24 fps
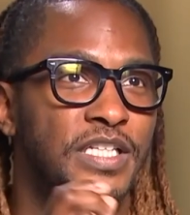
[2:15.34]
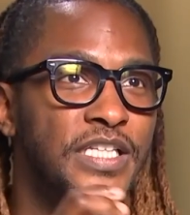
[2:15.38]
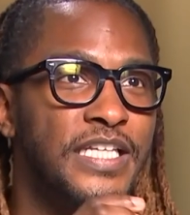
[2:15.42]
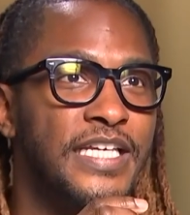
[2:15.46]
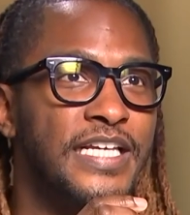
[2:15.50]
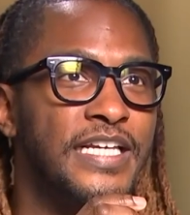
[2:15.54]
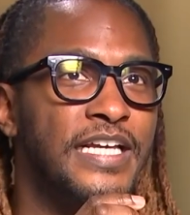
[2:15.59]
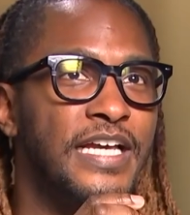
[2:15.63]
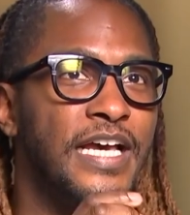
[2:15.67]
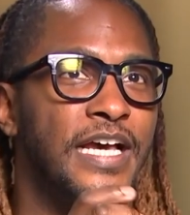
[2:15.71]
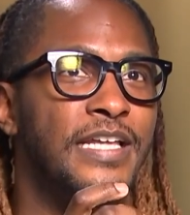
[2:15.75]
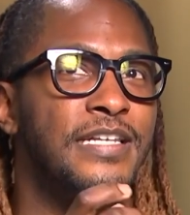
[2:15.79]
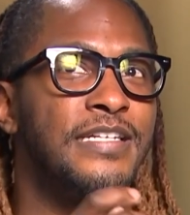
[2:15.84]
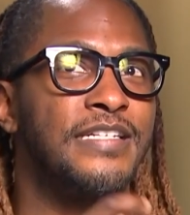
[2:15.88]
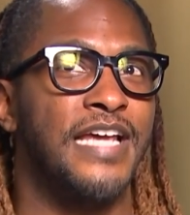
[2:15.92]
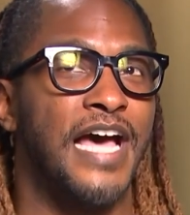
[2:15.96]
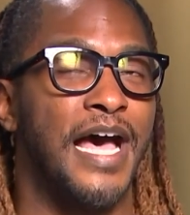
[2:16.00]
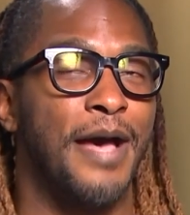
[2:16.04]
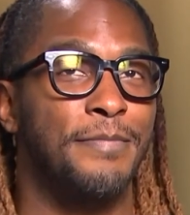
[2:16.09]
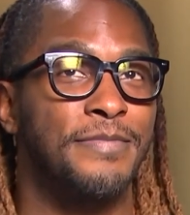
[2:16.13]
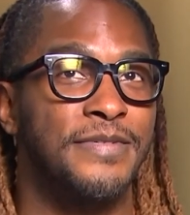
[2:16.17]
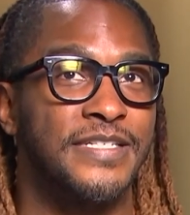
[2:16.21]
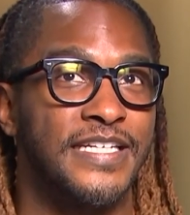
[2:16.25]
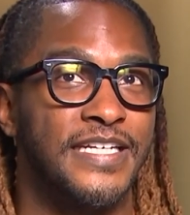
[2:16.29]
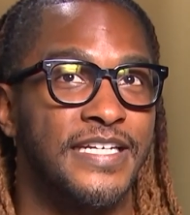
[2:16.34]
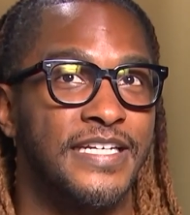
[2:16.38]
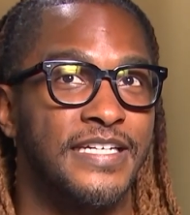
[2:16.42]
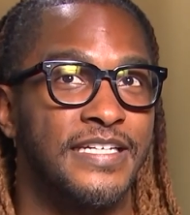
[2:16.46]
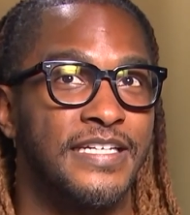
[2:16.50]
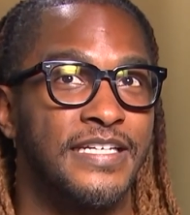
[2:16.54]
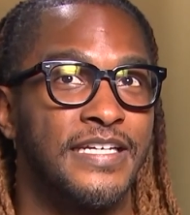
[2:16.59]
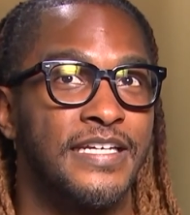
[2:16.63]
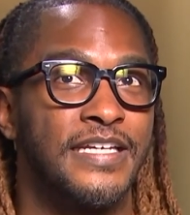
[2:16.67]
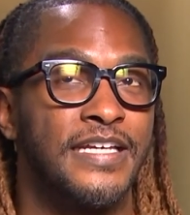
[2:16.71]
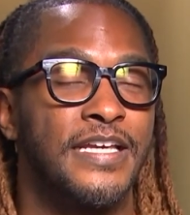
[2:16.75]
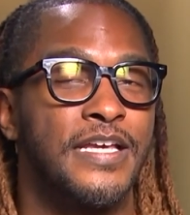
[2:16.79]
really
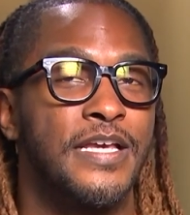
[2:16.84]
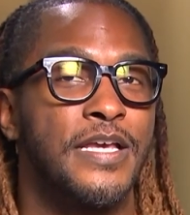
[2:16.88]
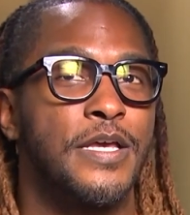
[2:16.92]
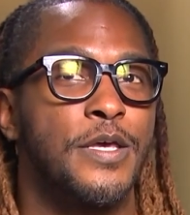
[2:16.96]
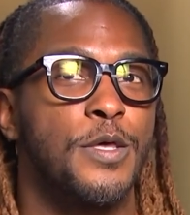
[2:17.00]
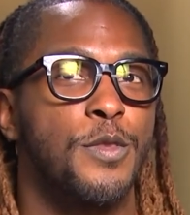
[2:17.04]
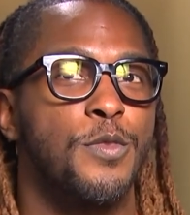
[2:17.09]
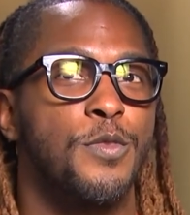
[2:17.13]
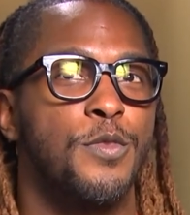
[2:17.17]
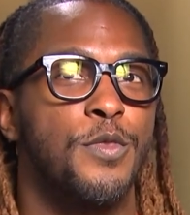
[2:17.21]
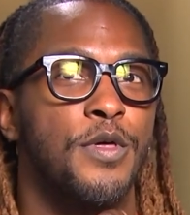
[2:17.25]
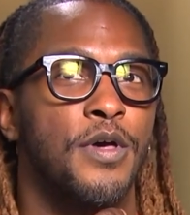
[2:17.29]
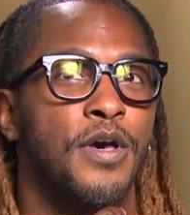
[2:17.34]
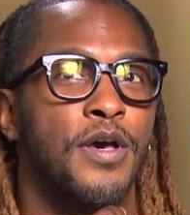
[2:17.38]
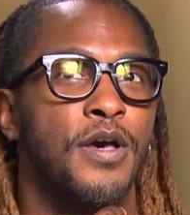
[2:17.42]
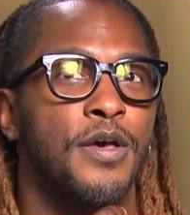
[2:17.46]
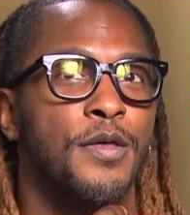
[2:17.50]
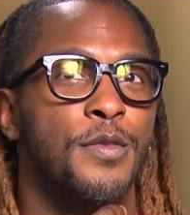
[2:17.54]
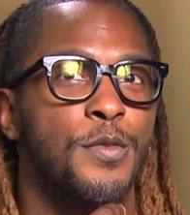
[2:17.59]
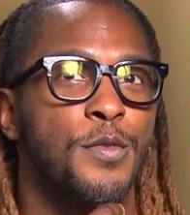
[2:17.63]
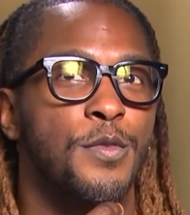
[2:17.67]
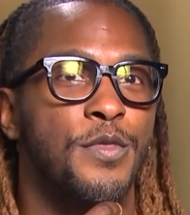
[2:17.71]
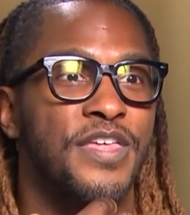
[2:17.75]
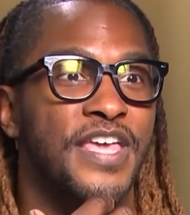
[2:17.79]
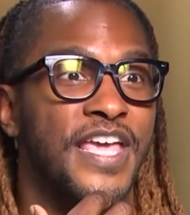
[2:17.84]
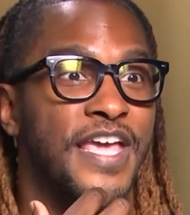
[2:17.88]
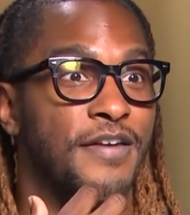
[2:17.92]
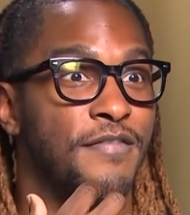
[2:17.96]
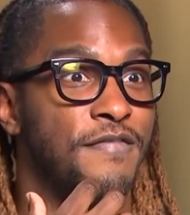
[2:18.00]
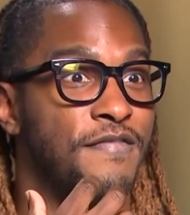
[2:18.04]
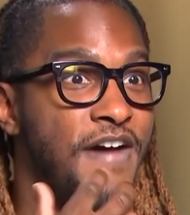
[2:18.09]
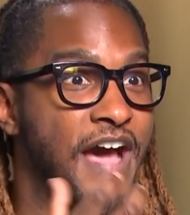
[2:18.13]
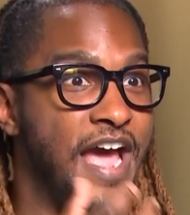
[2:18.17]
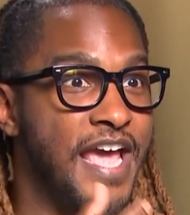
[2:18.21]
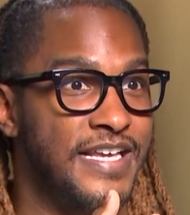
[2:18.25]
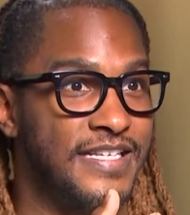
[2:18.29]
adopted the, the
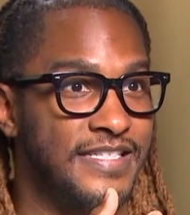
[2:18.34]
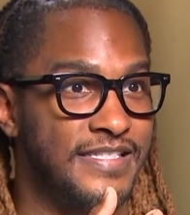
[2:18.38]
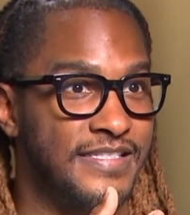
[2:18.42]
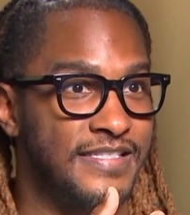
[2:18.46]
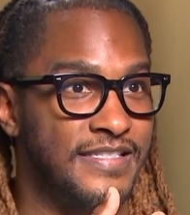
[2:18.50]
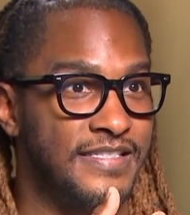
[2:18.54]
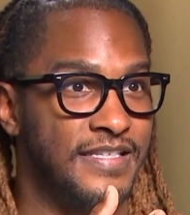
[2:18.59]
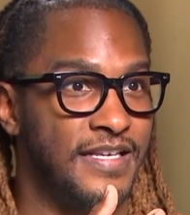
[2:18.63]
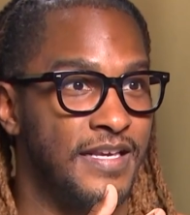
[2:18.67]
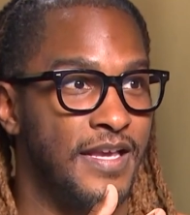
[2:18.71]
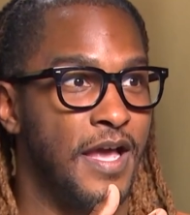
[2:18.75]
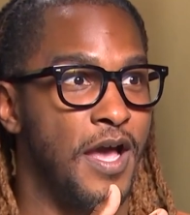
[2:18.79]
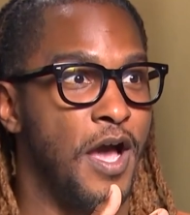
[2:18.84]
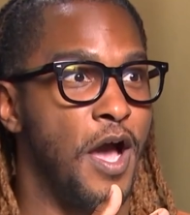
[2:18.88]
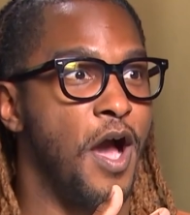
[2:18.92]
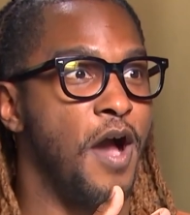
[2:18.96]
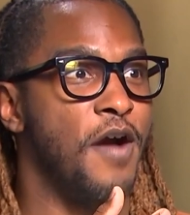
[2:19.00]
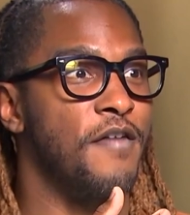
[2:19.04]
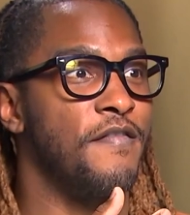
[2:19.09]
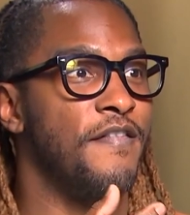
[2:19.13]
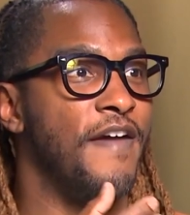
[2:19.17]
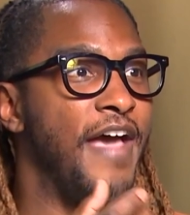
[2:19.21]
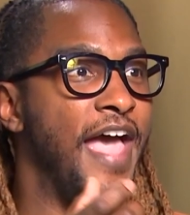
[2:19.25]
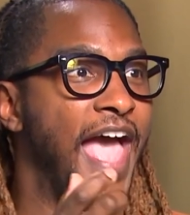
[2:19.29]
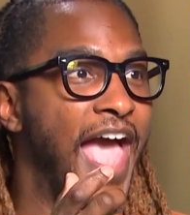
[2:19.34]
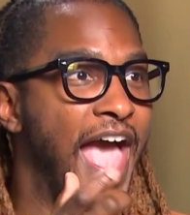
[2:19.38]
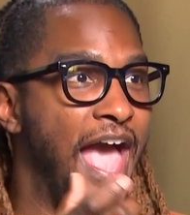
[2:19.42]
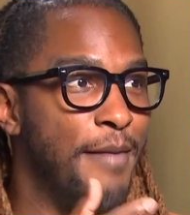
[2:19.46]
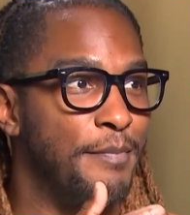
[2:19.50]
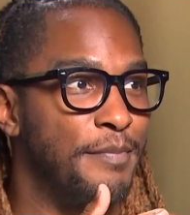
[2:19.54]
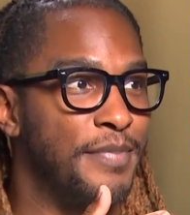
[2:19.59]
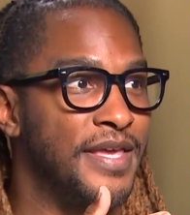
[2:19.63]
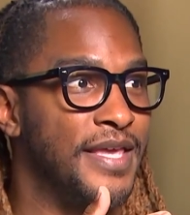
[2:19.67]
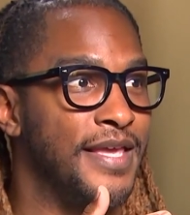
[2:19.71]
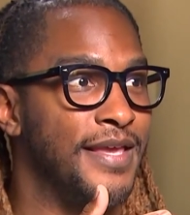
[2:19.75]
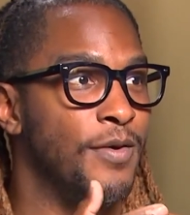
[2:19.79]
advice of
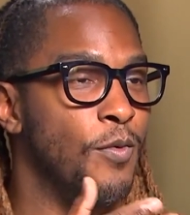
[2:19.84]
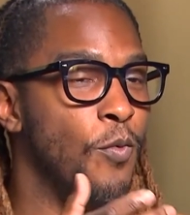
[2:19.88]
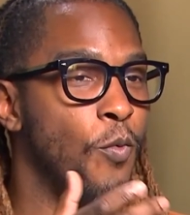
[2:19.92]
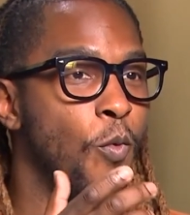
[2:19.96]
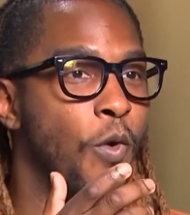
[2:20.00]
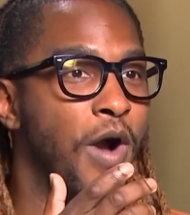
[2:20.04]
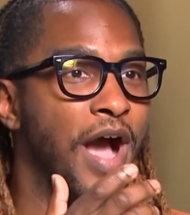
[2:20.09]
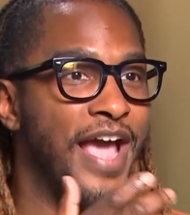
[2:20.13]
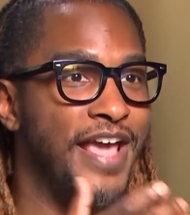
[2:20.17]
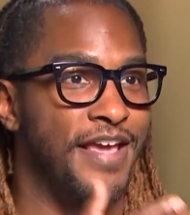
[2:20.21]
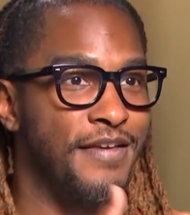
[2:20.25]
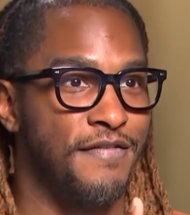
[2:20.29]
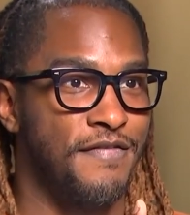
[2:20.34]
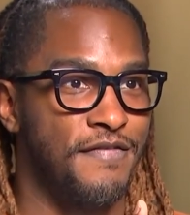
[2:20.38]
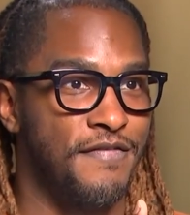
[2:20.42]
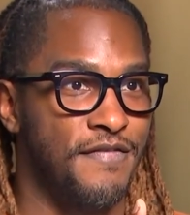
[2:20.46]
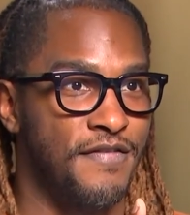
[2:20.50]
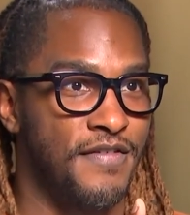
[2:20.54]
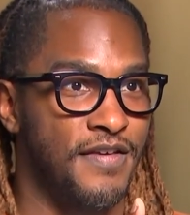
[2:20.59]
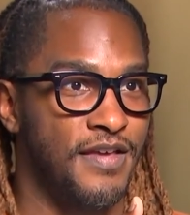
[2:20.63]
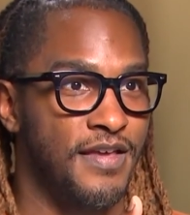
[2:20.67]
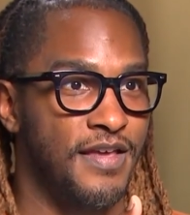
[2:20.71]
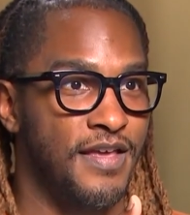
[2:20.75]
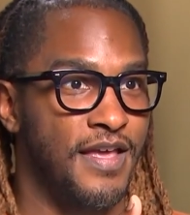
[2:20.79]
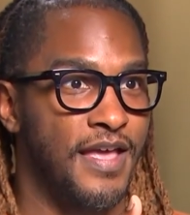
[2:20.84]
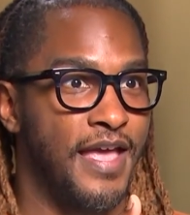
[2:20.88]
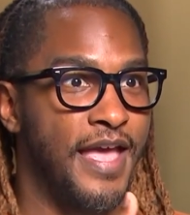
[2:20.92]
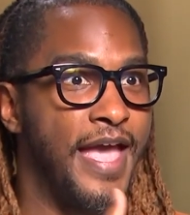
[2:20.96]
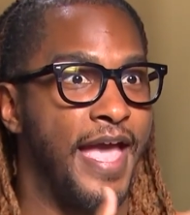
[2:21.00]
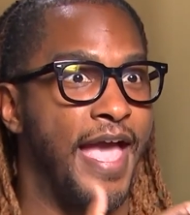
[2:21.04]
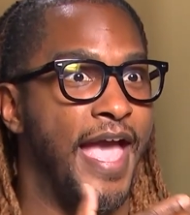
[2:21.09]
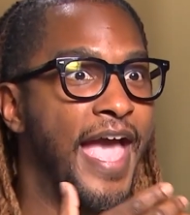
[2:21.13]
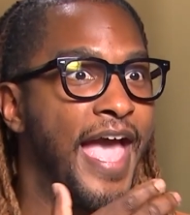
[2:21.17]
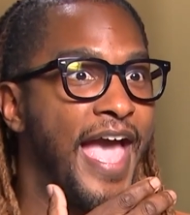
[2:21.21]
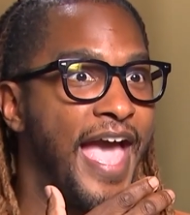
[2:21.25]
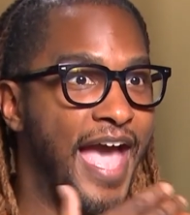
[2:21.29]
happy wife,
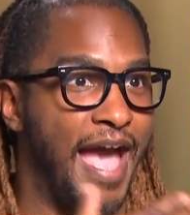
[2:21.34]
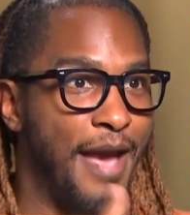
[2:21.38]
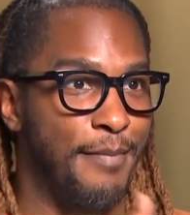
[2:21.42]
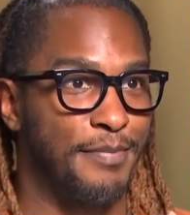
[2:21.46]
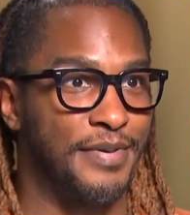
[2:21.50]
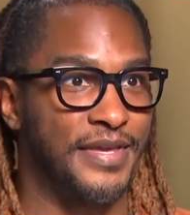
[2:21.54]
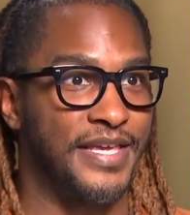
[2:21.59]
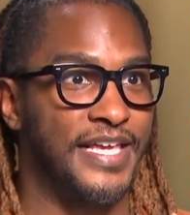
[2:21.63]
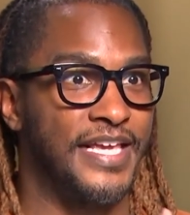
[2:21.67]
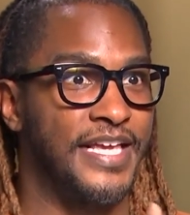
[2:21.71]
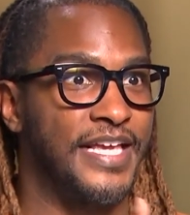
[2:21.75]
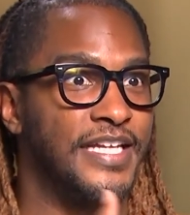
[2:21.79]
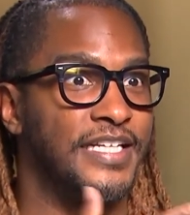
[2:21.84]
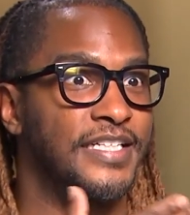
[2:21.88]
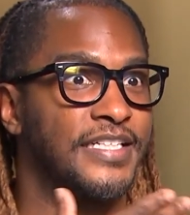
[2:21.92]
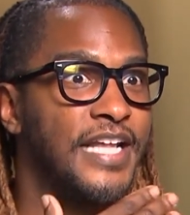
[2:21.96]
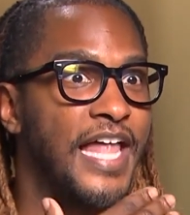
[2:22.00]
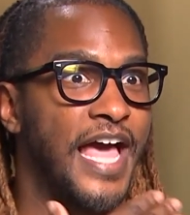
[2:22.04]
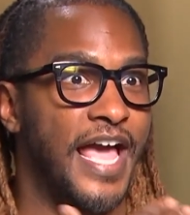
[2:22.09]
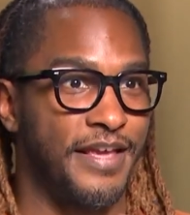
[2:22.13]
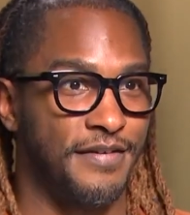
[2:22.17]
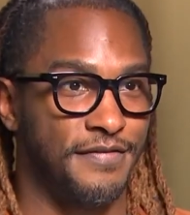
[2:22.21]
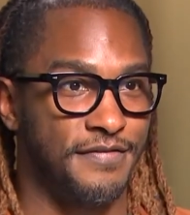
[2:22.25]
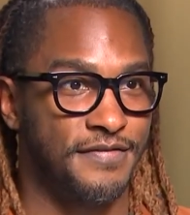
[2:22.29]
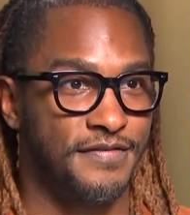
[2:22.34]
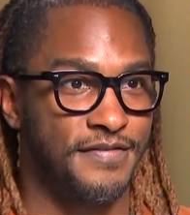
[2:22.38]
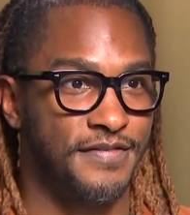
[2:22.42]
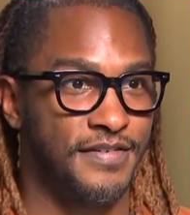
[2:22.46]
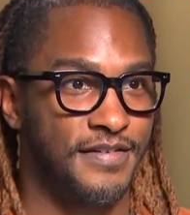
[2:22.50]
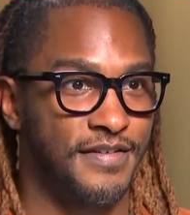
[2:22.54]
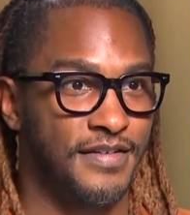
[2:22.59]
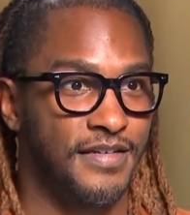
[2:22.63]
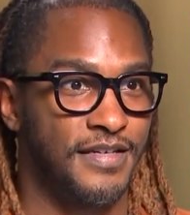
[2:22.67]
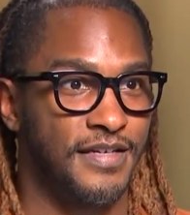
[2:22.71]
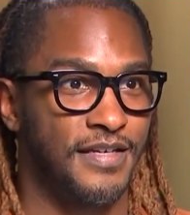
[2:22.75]
happy life.